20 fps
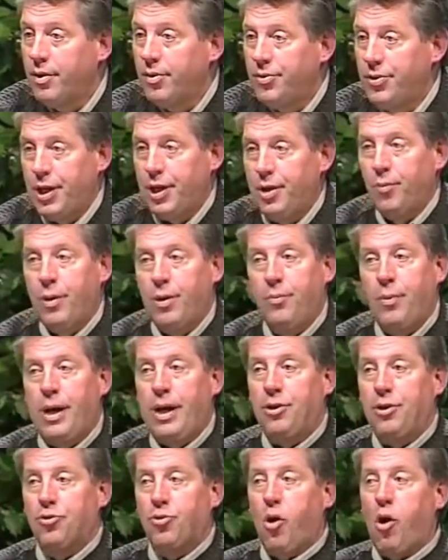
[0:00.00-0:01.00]
See, when
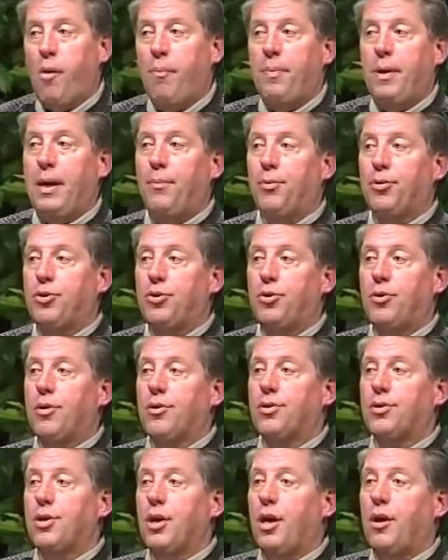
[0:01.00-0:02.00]
we draw people to
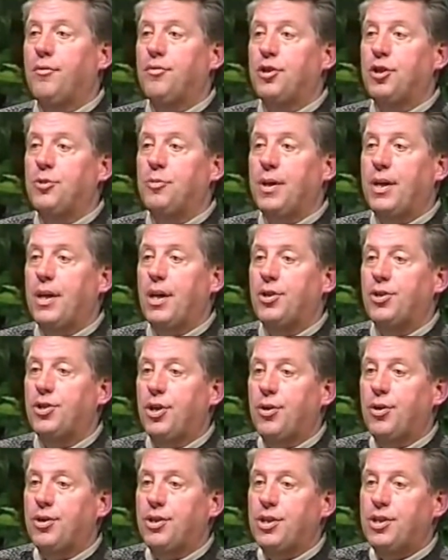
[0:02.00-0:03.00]
ourselves, it's because
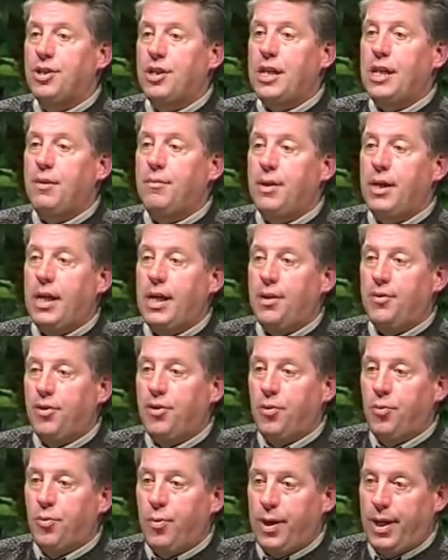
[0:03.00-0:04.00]
there is a deep need
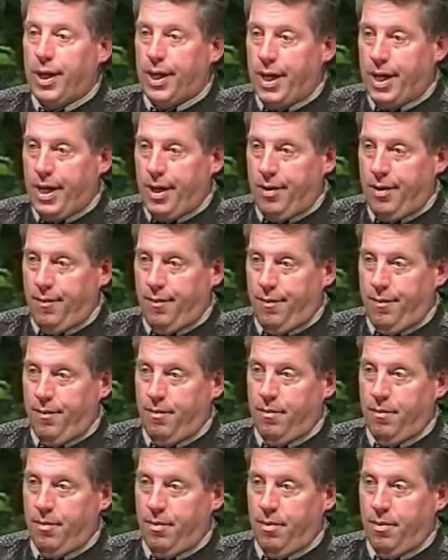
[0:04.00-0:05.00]
that we have.
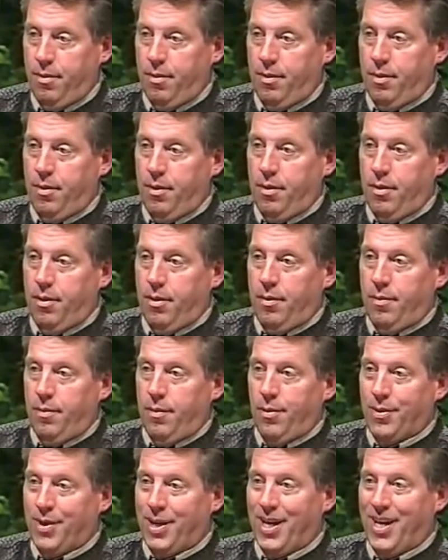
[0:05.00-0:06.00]

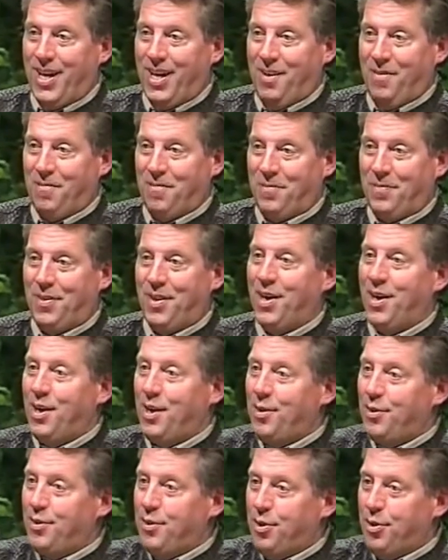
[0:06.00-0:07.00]
Okay?
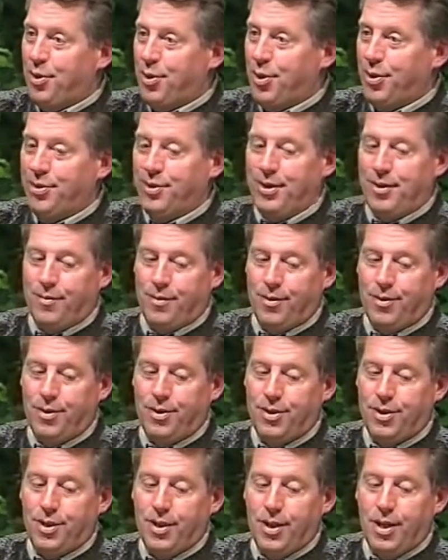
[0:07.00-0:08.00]
The third
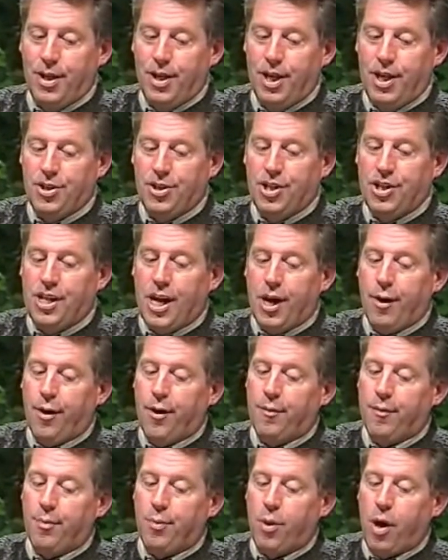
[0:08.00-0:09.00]
difference is in the
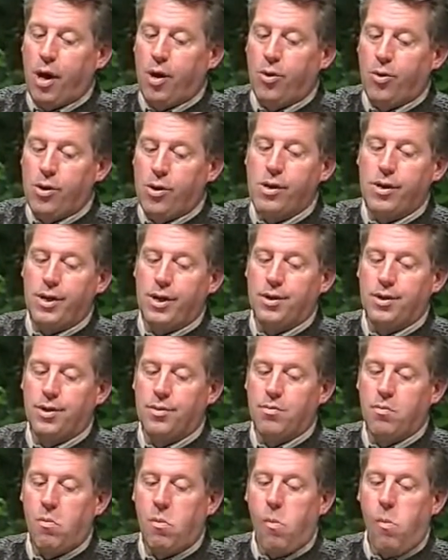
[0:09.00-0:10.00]
area of priorities.